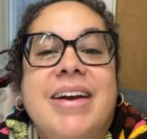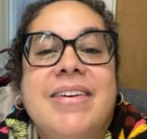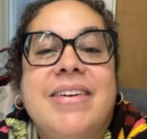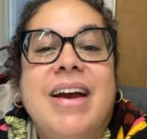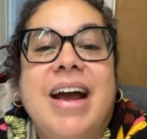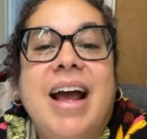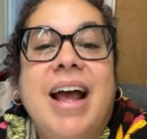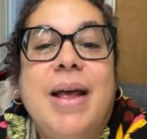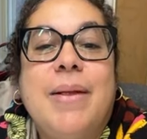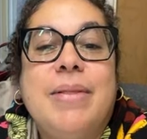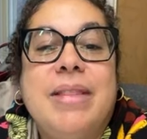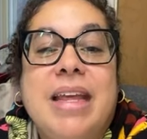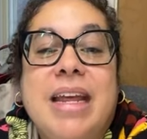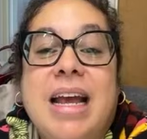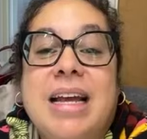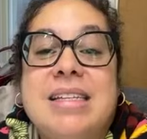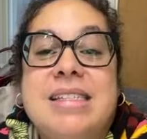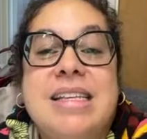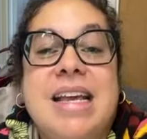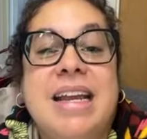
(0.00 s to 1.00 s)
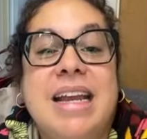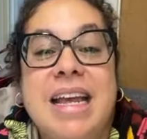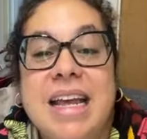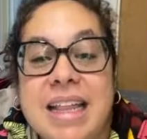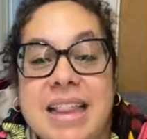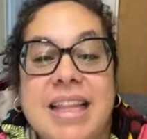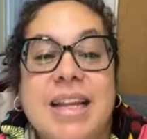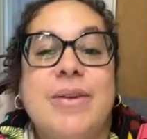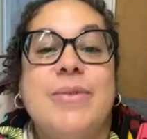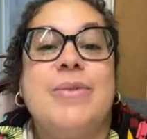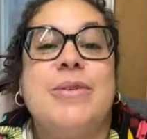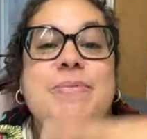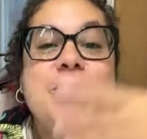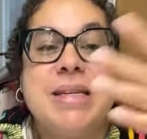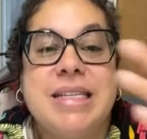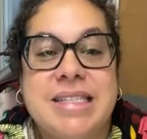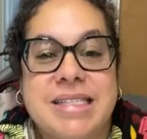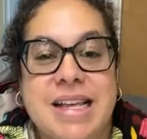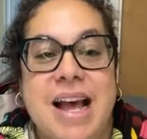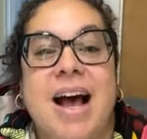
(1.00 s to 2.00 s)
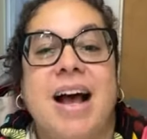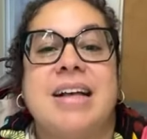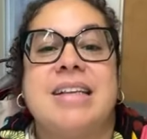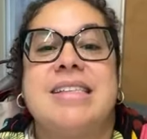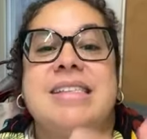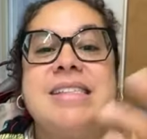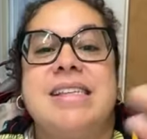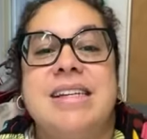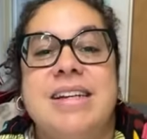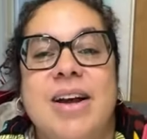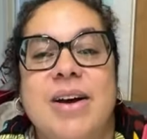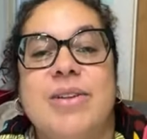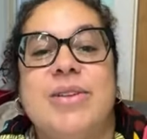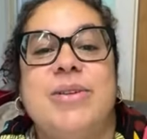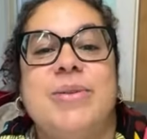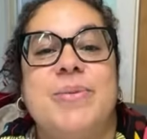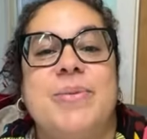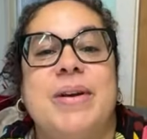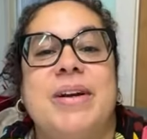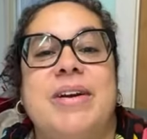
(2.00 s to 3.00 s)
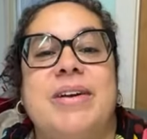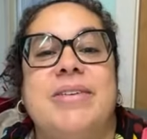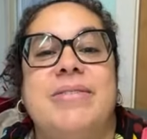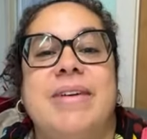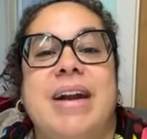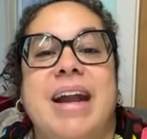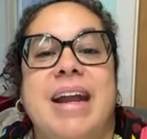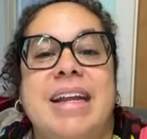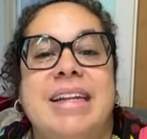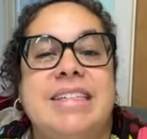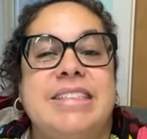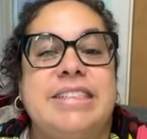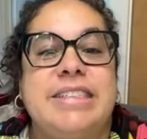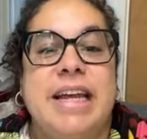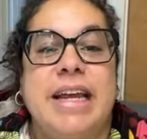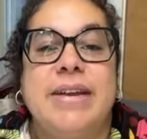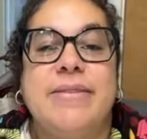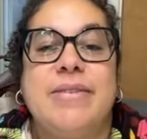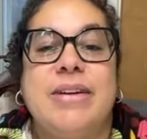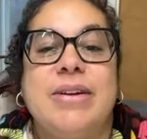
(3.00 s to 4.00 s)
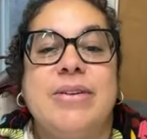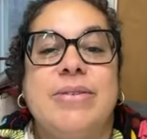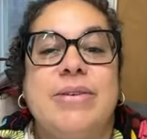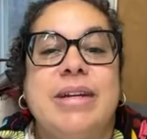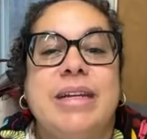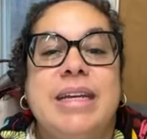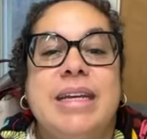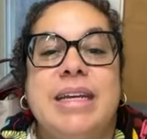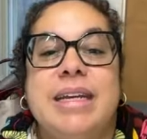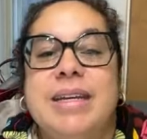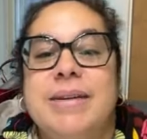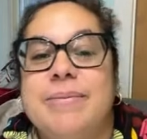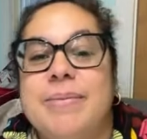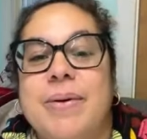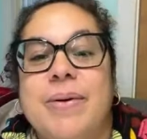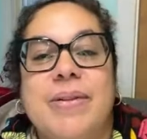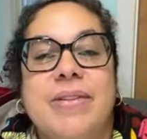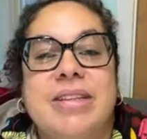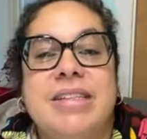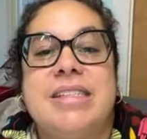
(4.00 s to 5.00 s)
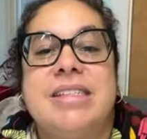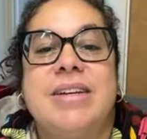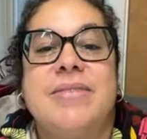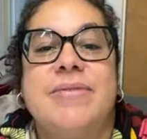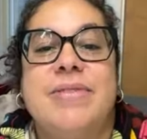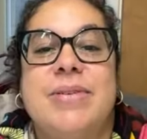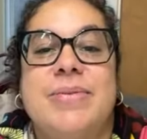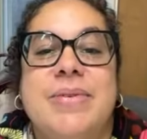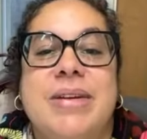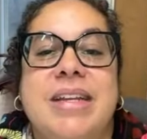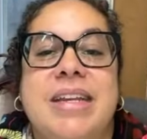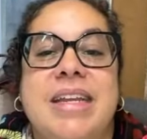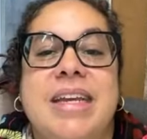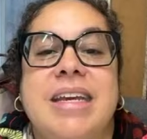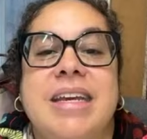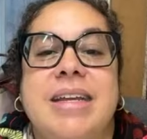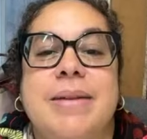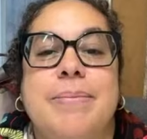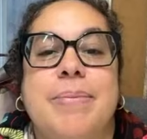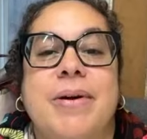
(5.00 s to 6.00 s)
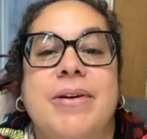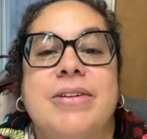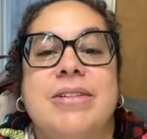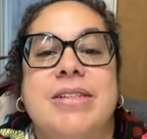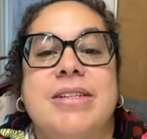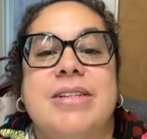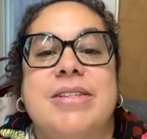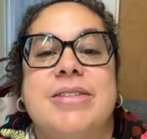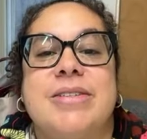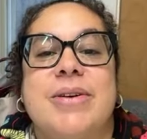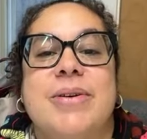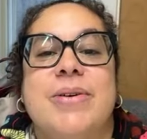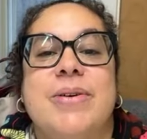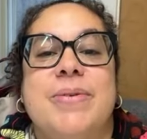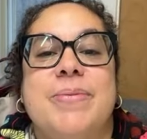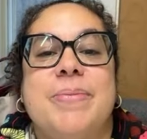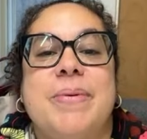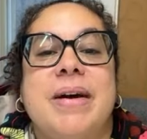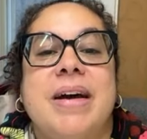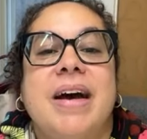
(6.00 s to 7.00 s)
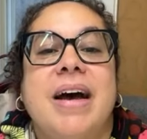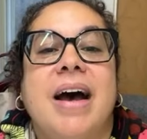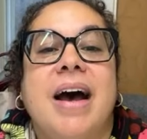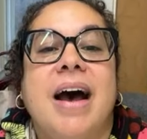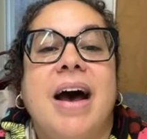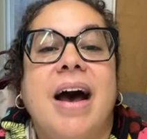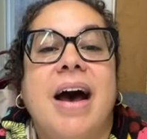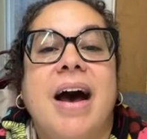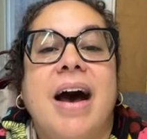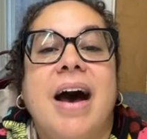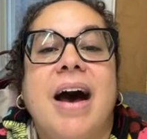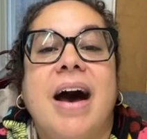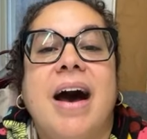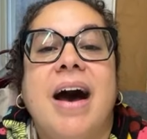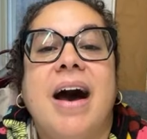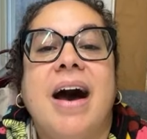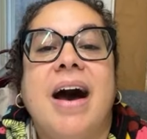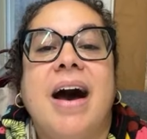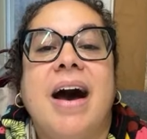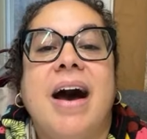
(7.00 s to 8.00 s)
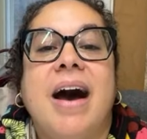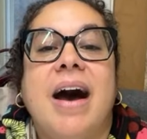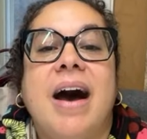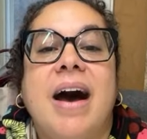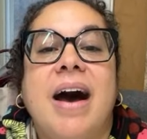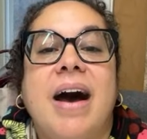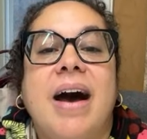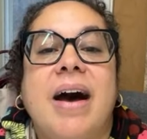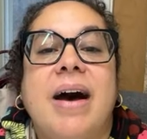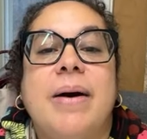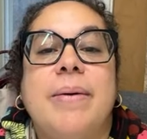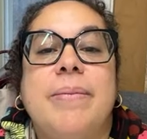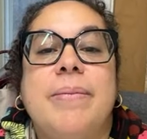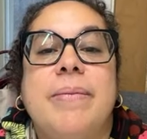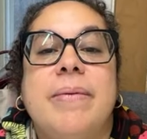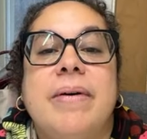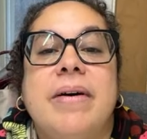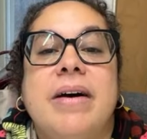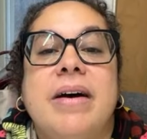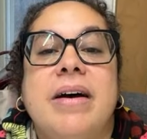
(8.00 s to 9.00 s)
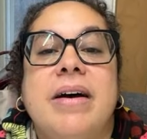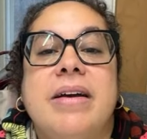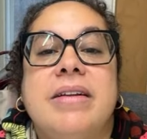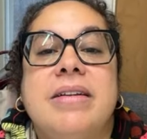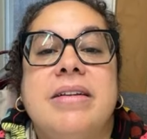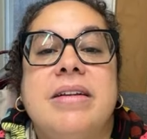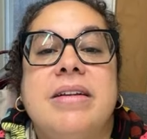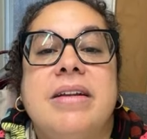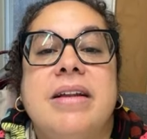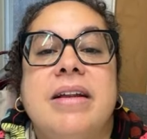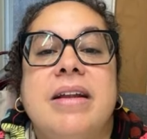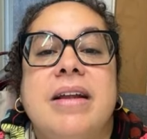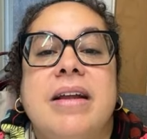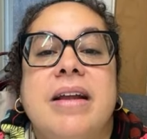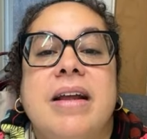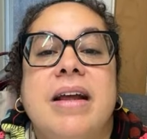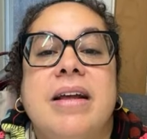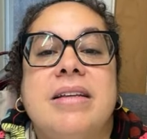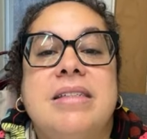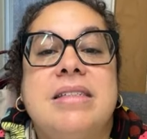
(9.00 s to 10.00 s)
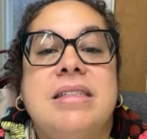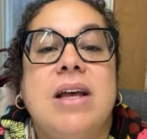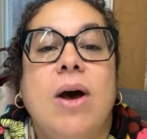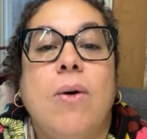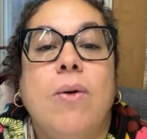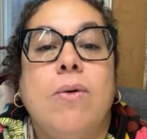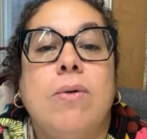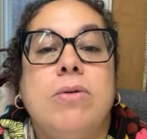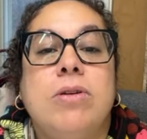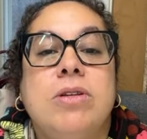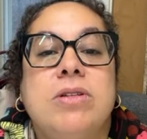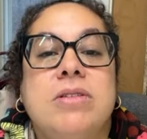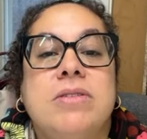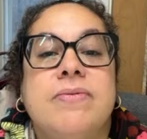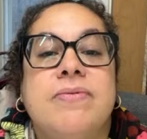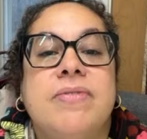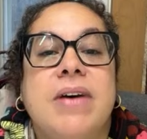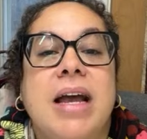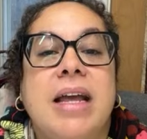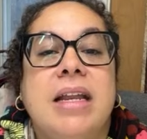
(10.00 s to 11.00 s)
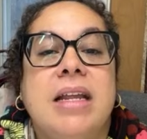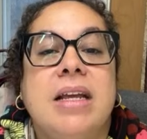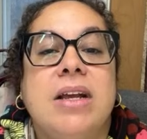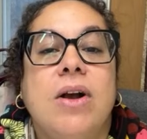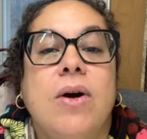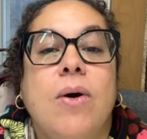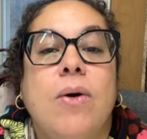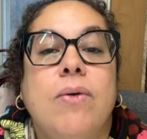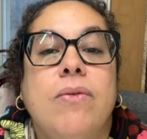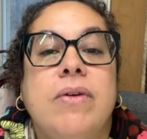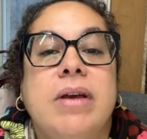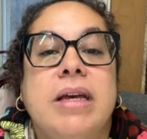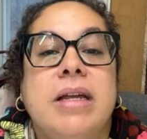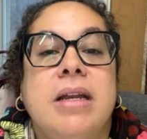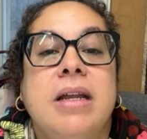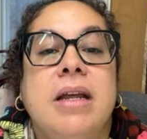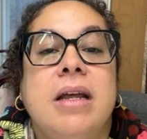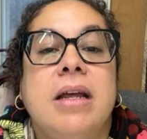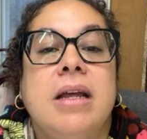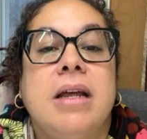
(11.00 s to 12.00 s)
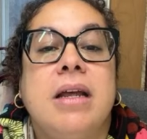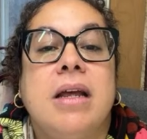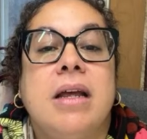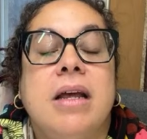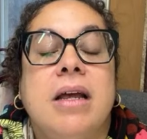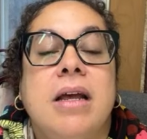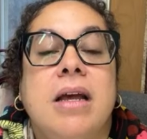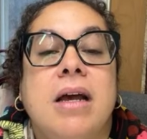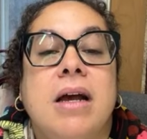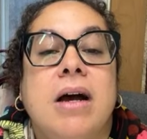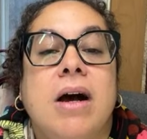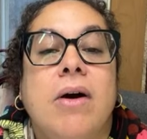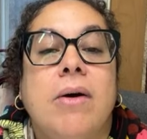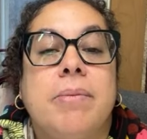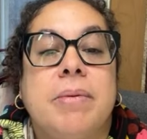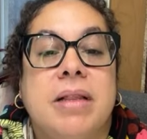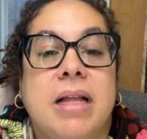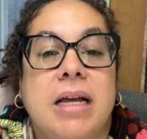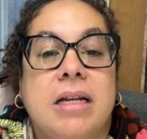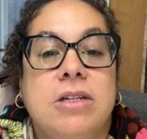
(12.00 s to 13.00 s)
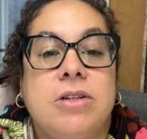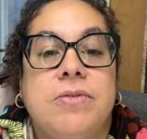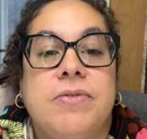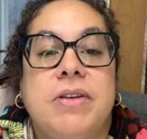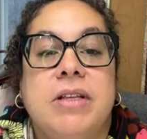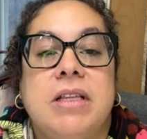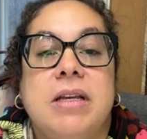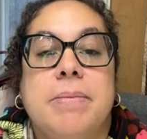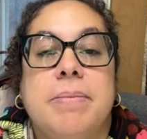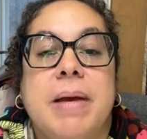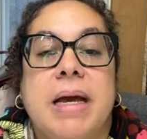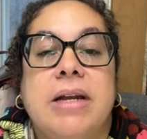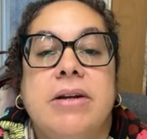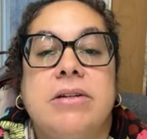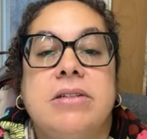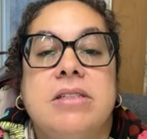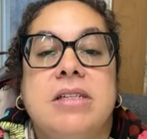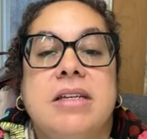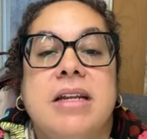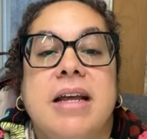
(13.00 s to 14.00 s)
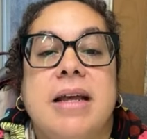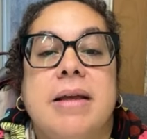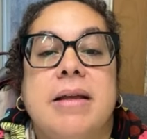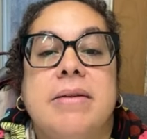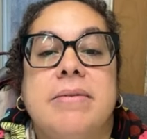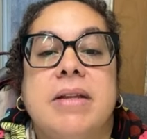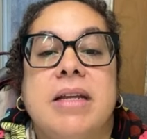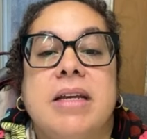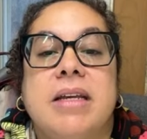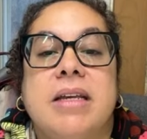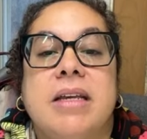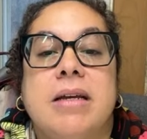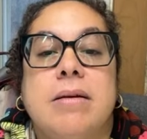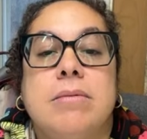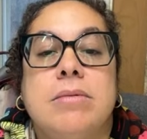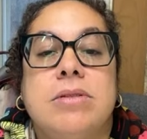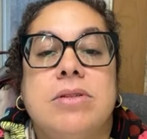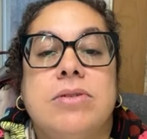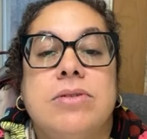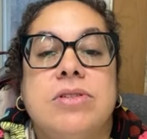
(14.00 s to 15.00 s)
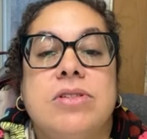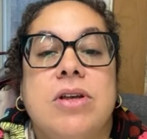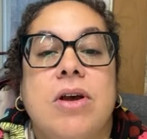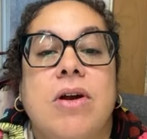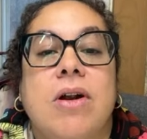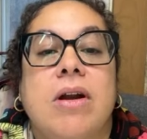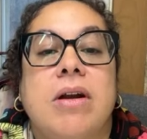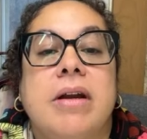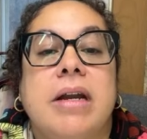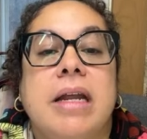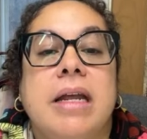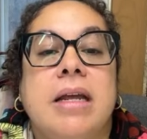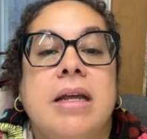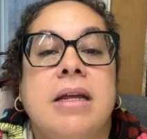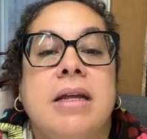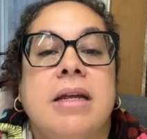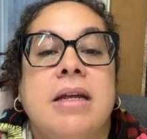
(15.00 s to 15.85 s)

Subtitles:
And yes, and in there would be socks and underwear, right? Shaving cream, all the stuff you would need, bars of soap. Um, oh, you're fighting COVID? I'm glad you're feeling better today, Nikki. I'm so sorry.